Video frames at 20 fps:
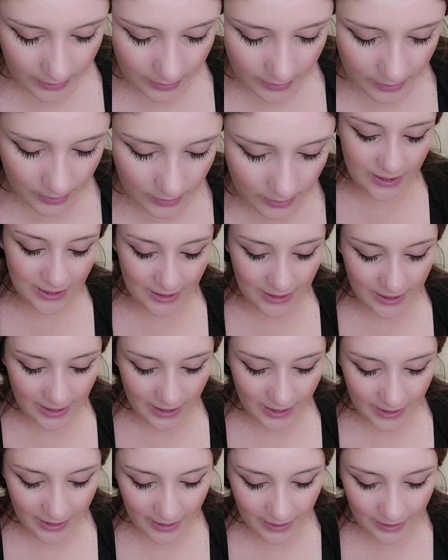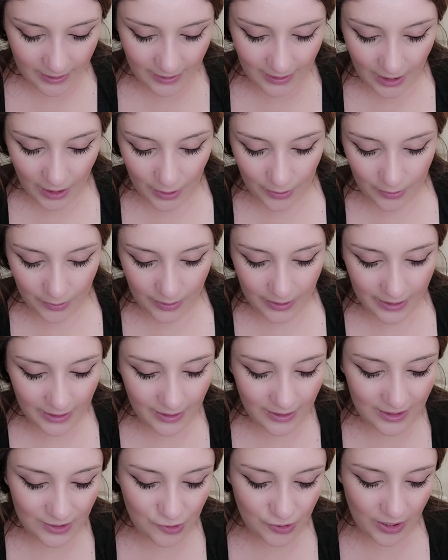Just sitting now in
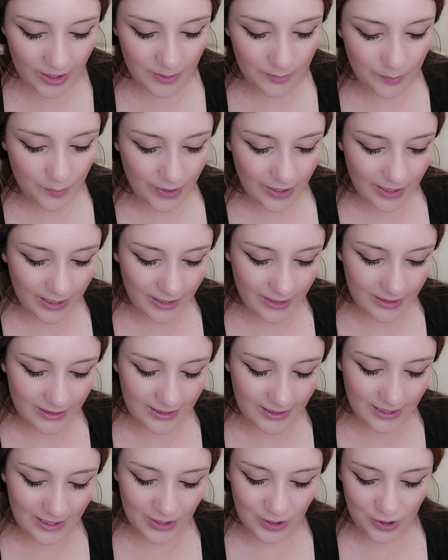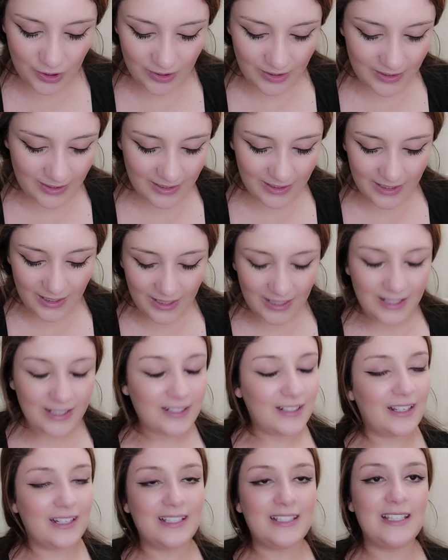the tramway station,
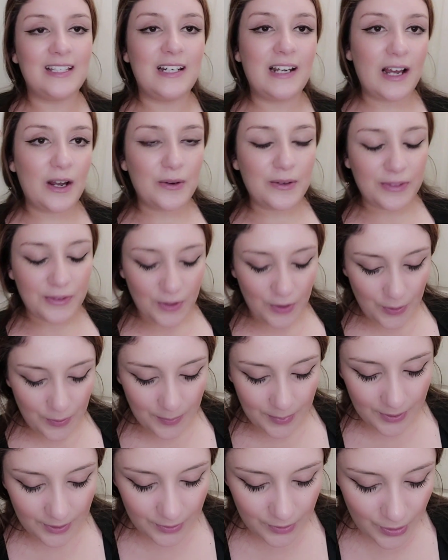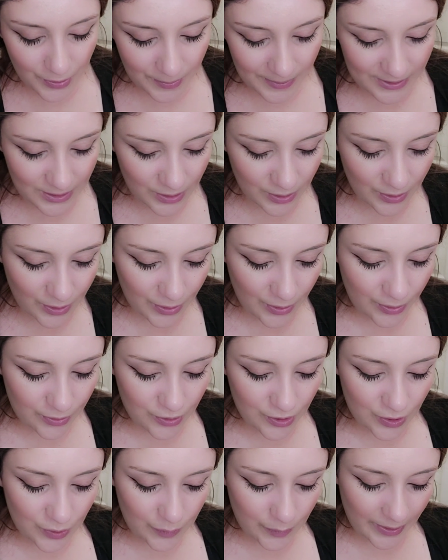like I said, out in the open, nowhere to go,
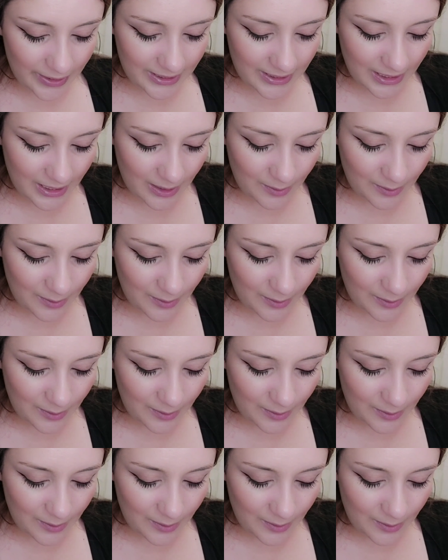just waiting.